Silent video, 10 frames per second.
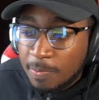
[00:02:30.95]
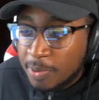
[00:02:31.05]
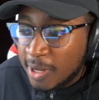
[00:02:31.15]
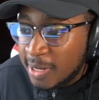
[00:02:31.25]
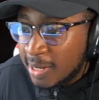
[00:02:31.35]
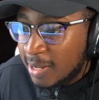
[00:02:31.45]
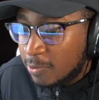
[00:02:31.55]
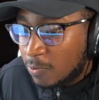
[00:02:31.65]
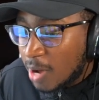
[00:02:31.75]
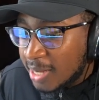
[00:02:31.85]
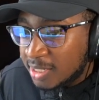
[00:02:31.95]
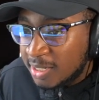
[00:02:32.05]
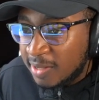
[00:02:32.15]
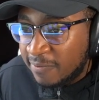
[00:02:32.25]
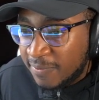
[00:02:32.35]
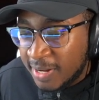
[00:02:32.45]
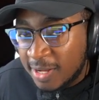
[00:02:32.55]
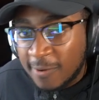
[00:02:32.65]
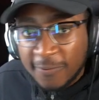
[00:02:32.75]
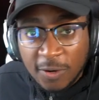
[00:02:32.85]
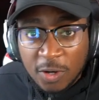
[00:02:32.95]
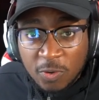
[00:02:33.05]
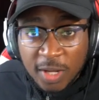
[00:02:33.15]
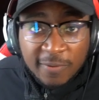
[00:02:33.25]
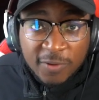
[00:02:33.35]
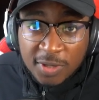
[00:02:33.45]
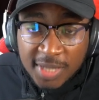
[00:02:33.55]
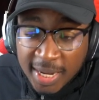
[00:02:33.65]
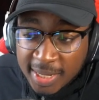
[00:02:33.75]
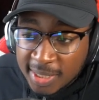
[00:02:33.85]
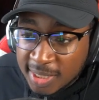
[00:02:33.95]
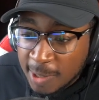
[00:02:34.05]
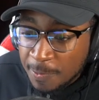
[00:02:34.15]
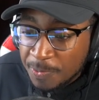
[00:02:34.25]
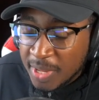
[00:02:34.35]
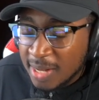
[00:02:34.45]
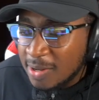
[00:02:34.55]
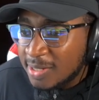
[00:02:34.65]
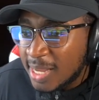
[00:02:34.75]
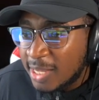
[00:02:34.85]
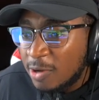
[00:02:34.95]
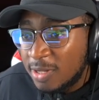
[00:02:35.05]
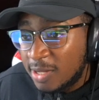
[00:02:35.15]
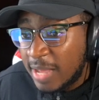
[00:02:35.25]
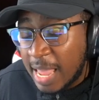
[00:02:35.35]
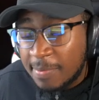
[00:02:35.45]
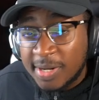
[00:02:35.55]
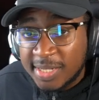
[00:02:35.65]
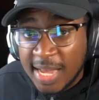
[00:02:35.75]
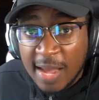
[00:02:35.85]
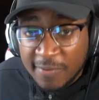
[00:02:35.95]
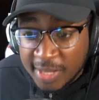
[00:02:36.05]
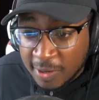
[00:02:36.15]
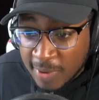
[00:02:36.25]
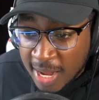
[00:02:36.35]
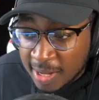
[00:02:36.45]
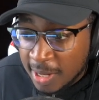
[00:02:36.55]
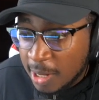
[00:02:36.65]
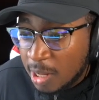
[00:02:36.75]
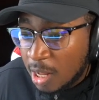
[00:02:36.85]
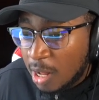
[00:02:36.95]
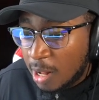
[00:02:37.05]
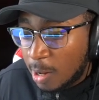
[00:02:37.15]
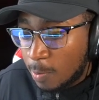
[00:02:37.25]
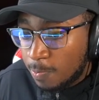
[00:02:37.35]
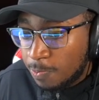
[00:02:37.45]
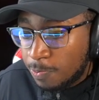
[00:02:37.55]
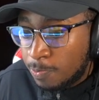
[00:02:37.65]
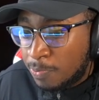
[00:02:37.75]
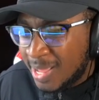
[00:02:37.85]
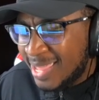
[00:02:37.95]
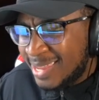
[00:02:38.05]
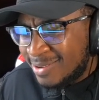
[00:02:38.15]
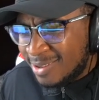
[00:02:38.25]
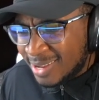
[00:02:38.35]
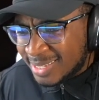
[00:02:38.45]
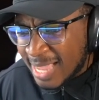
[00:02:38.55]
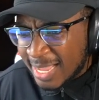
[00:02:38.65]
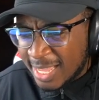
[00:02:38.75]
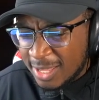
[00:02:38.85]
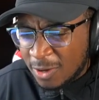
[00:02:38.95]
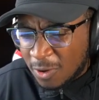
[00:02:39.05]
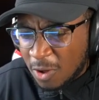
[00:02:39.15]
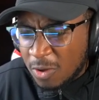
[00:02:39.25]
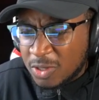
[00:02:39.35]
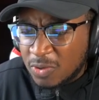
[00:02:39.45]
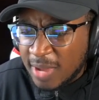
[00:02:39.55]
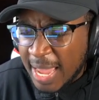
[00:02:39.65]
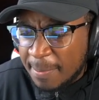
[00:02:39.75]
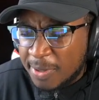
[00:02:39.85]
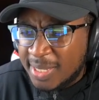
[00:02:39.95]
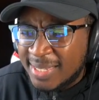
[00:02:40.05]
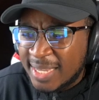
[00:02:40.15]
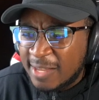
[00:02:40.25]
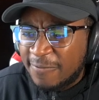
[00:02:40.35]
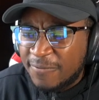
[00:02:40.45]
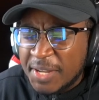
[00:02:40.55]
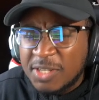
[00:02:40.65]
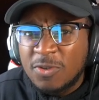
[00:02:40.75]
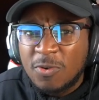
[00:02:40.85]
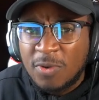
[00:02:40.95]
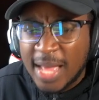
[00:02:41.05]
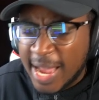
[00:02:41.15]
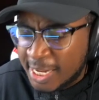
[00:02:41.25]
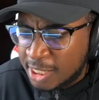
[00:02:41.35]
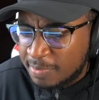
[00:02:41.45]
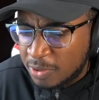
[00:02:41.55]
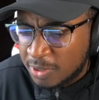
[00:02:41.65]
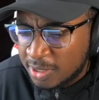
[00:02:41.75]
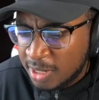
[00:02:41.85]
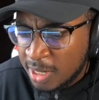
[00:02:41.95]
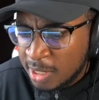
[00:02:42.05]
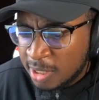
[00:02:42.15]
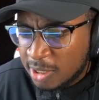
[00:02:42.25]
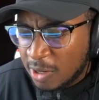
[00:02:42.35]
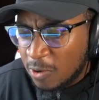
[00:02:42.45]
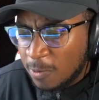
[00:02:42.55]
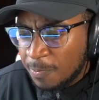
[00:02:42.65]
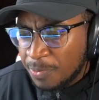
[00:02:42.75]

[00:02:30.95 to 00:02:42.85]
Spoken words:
but watching the video for a quick few seconds, it looks like you're able to set everything, right? But it looks like you're also able to set the physical attributes. So